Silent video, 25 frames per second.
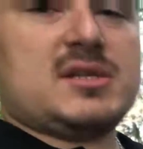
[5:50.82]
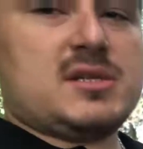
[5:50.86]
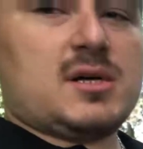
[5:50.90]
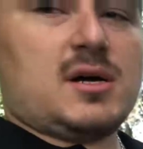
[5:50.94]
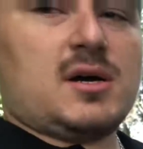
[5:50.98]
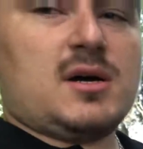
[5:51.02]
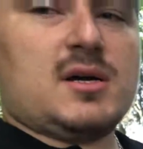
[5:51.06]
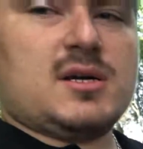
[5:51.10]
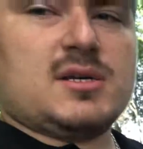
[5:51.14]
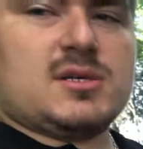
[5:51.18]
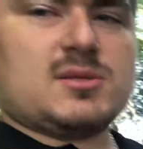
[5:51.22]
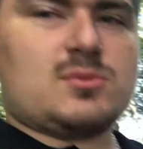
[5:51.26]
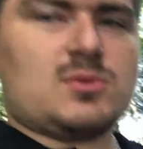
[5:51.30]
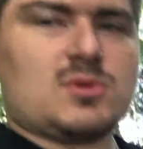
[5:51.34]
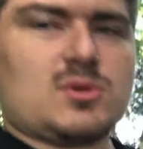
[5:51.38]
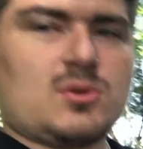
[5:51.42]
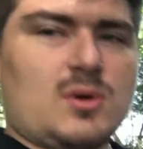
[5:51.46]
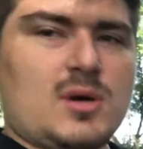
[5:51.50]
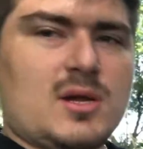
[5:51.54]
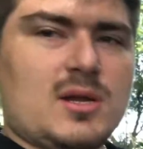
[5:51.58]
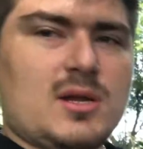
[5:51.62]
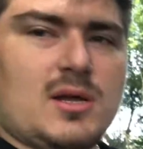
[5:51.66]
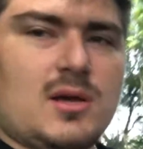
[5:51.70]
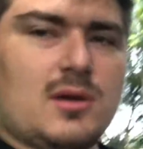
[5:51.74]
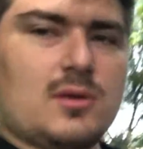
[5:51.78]
tyres were
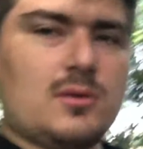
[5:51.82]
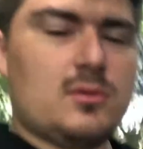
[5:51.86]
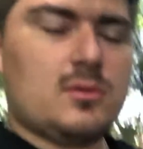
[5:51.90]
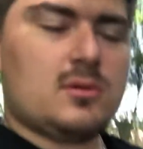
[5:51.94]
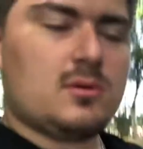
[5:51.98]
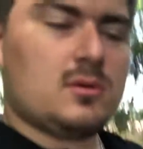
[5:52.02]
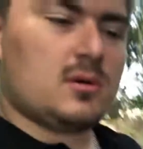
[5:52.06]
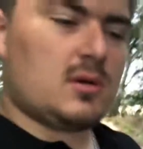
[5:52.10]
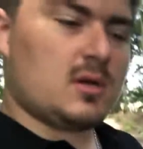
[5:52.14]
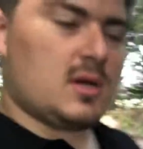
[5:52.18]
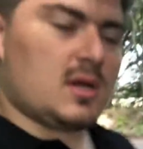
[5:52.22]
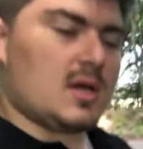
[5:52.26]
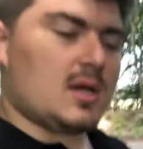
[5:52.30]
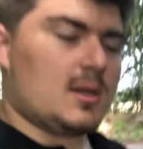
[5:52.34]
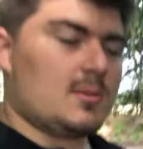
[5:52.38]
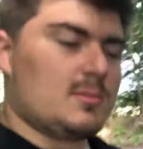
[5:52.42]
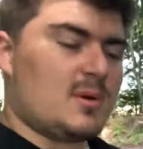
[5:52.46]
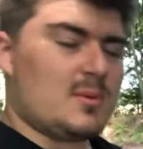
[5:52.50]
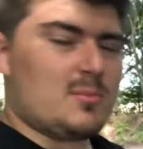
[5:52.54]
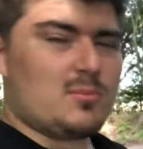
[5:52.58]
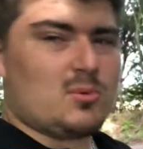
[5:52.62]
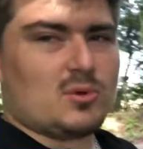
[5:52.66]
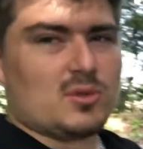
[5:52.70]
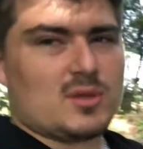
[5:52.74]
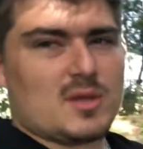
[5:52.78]
quite low. I
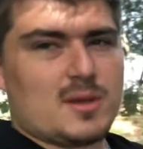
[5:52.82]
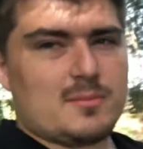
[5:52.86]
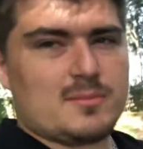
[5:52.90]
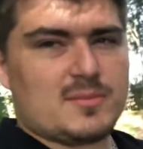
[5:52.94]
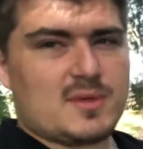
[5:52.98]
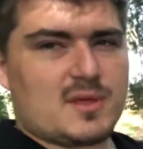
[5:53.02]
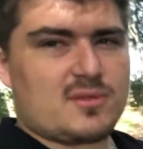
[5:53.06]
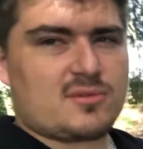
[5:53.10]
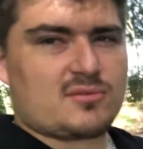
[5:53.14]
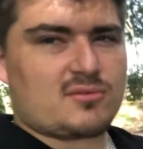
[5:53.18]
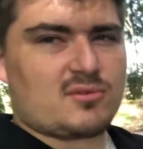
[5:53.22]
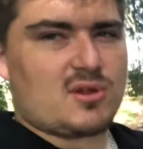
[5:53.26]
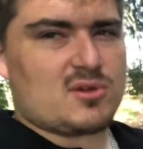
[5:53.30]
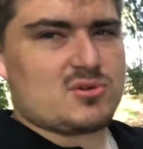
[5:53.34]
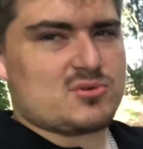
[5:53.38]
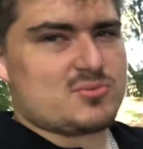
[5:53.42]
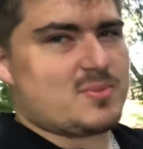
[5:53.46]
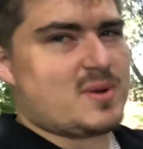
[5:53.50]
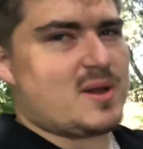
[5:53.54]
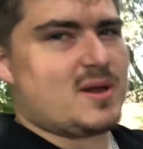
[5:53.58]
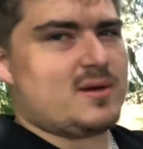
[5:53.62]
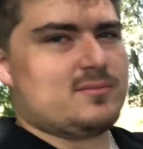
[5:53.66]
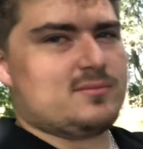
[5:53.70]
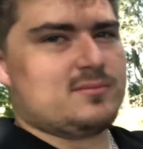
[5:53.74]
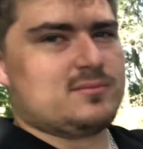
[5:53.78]
bought them, they're
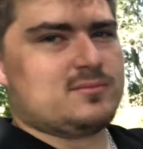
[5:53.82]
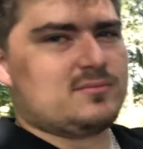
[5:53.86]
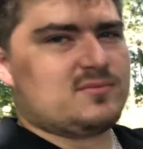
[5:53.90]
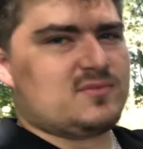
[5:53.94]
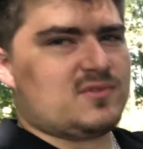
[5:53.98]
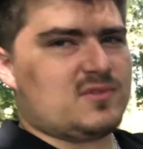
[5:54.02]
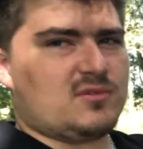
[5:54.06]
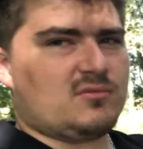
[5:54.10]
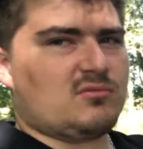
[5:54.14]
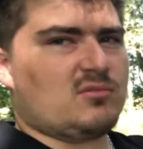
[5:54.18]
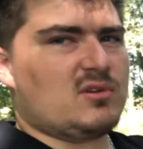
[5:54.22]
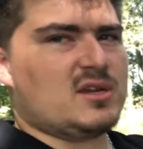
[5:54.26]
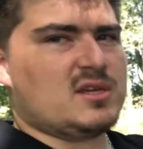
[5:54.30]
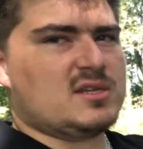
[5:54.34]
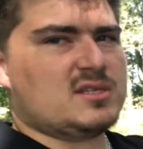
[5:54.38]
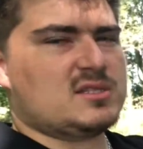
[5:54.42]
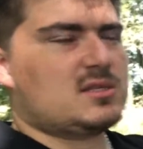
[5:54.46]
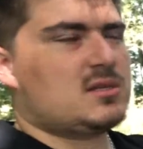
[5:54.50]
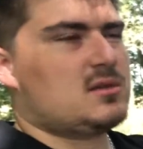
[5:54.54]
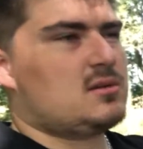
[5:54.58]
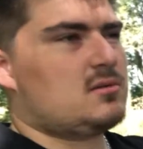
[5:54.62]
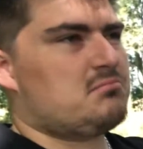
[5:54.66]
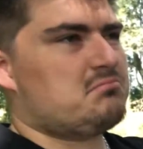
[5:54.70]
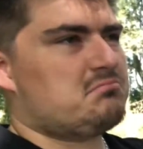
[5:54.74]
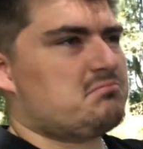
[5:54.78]
£300 for the rears.
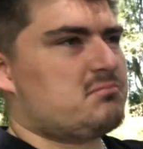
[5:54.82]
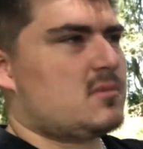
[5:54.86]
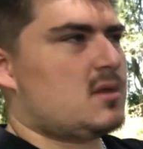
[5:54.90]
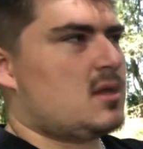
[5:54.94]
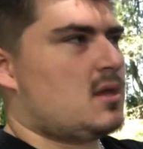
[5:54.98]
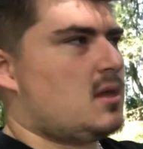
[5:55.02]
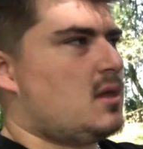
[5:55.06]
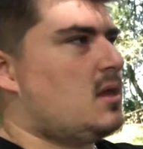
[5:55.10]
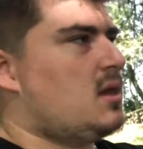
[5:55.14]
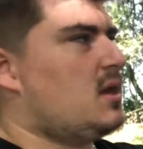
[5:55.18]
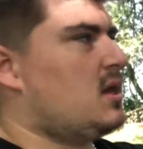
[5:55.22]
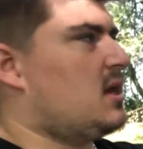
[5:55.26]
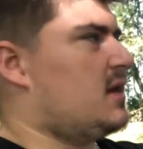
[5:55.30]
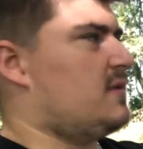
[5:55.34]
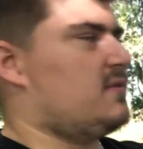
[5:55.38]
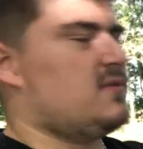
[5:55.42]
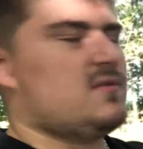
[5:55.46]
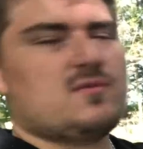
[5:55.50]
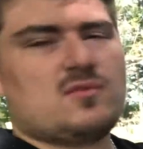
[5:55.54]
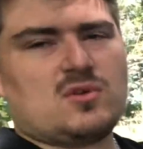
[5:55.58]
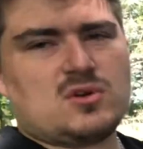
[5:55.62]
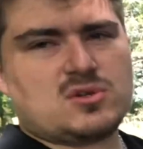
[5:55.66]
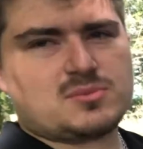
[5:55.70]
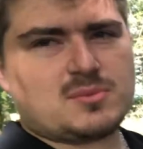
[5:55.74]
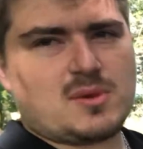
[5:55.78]
If
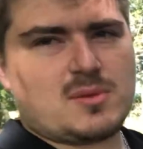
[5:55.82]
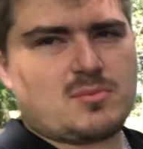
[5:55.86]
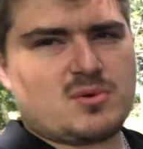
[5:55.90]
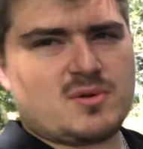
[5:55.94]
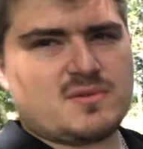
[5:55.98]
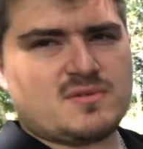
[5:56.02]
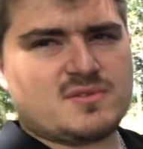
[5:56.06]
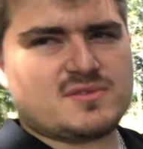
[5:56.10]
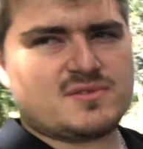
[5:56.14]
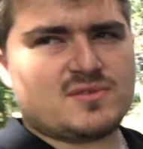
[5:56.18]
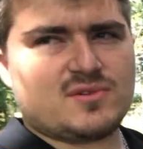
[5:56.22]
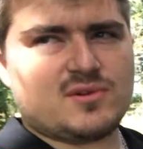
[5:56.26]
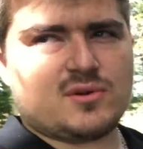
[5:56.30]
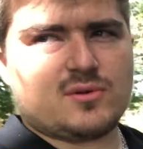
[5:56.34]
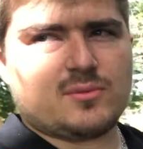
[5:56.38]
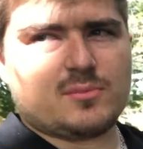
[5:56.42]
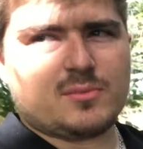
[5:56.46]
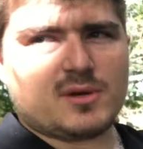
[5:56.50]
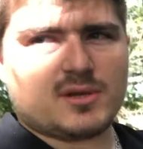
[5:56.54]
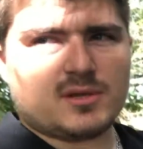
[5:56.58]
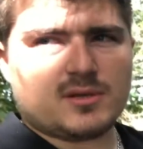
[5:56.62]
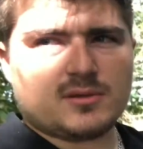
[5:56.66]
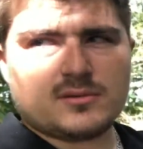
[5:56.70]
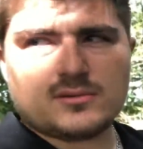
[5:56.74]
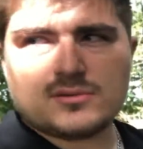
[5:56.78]
you've watched my previous video
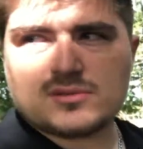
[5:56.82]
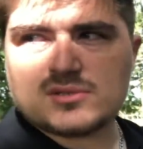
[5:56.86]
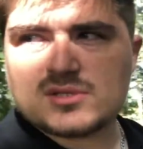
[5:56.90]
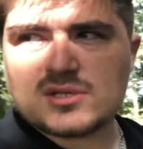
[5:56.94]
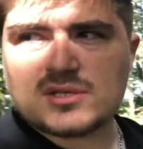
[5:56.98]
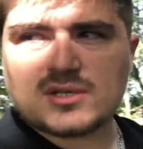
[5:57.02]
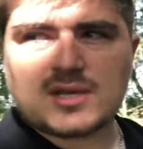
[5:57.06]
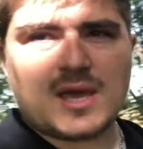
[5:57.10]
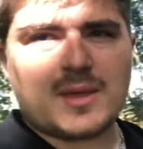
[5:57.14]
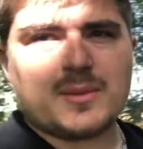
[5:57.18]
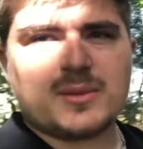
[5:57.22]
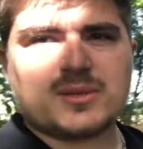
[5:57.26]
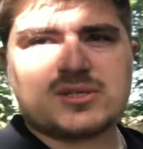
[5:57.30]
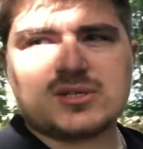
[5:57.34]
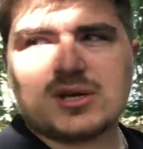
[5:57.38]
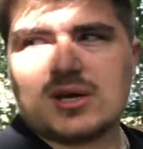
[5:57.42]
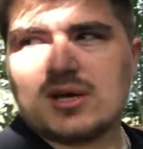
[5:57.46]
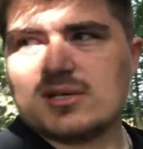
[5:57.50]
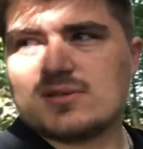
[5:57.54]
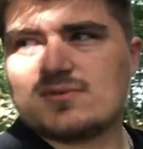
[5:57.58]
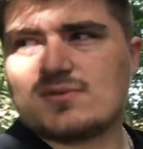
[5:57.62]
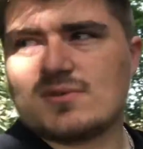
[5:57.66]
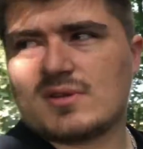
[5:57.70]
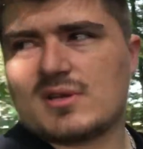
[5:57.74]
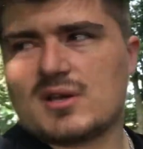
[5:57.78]
on to getting the
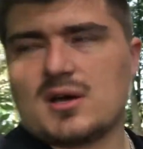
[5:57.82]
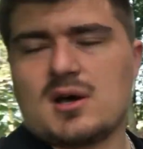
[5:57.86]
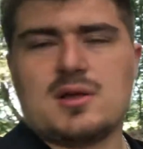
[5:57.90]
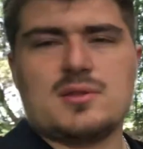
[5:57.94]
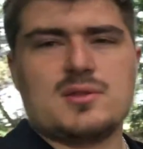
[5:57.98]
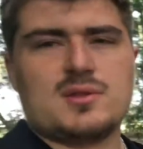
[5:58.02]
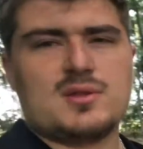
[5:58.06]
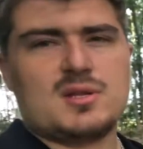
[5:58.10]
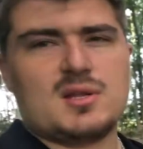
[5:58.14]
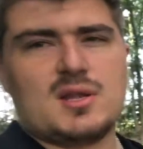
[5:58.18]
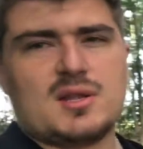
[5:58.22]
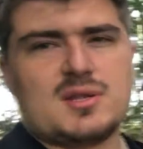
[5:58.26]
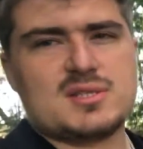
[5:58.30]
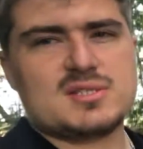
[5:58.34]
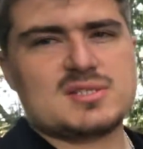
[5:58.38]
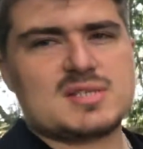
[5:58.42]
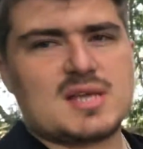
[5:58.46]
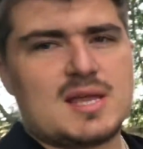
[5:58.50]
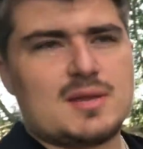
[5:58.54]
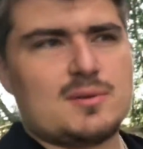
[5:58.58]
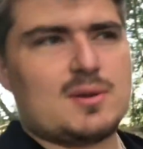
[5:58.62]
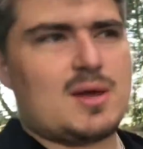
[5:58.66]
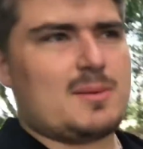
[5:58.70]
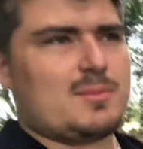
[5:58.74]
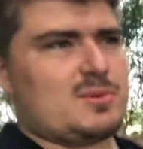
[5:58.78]
tyres for the car, then you'll
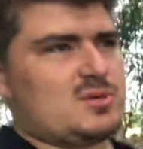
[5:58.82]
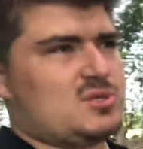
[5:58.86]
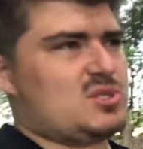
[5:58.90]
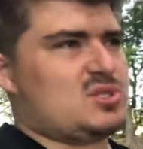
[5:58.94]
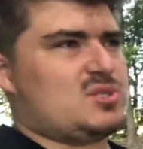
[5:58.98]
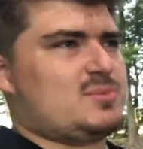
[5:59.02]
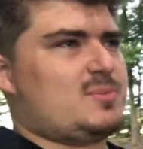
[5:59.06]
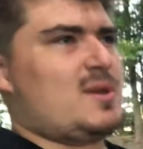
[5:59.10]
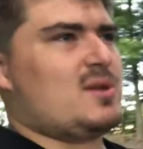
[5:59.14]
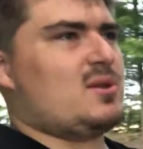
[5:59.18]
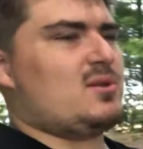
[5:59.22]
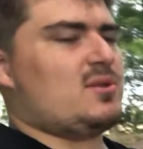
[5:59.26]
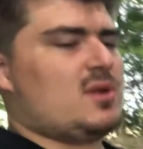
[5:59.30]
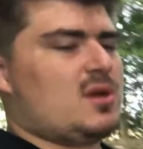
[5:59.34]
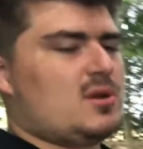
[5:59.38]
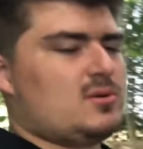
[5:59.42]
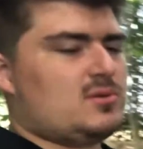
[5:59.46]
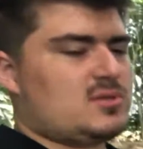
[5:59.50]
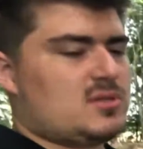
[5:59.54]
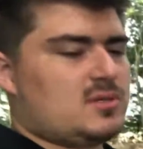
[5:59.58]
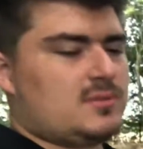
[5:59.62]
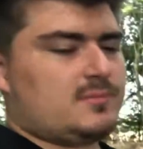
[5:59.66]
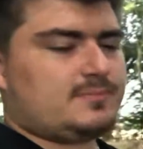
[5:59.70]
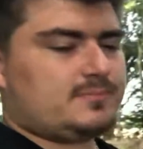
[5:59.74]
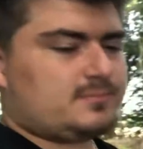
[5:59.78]
understand how much I spent on
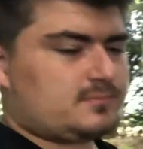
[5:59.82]
those.